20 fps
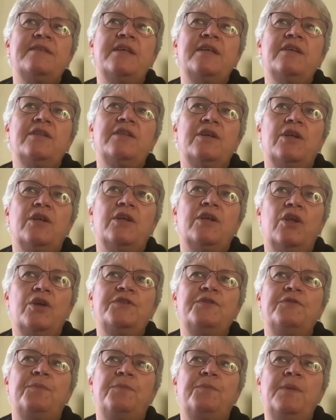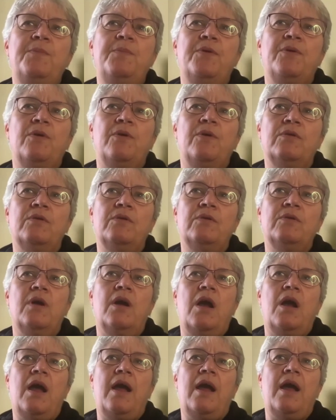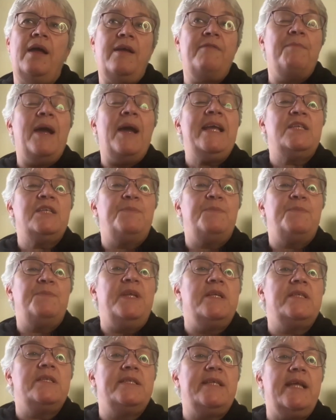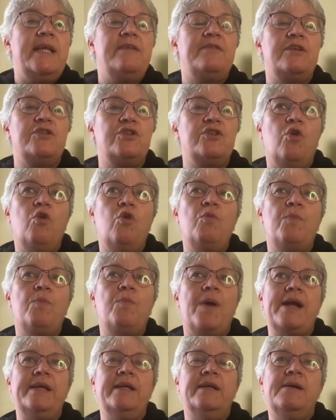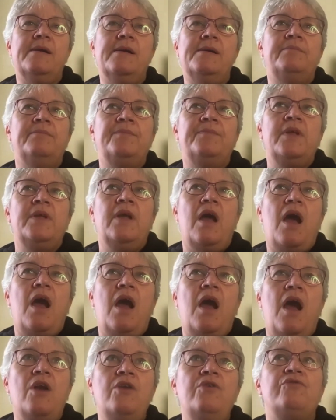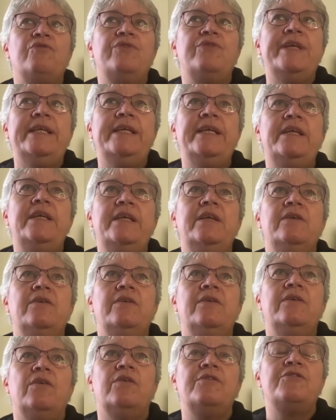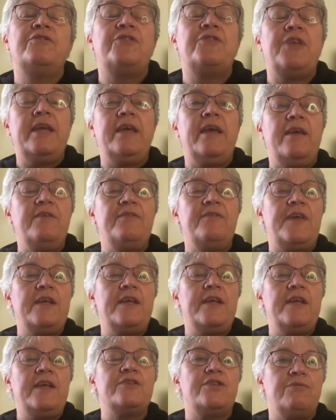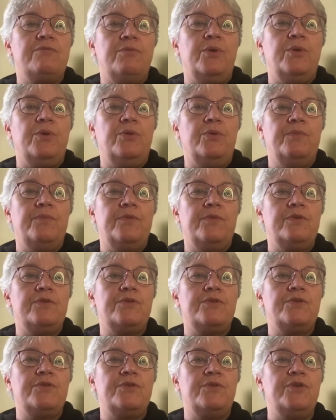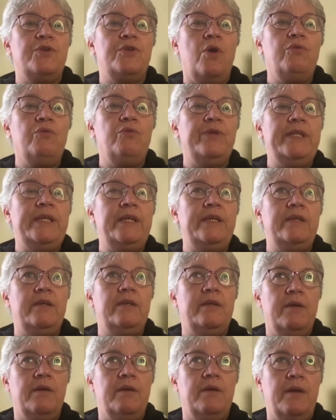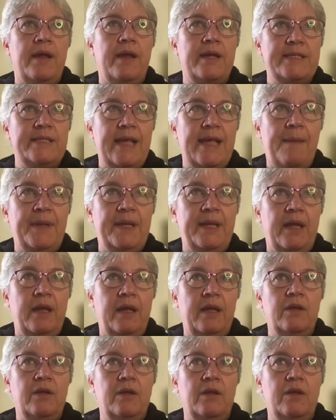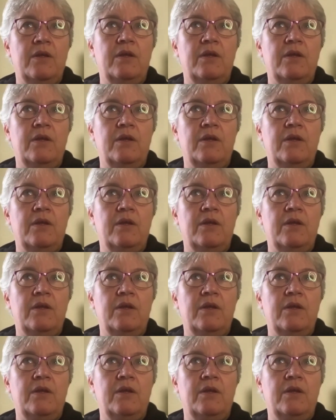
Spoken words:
think that a lot of people, if my experience is anything to go by, aren't really thinking things through. So they're not really examining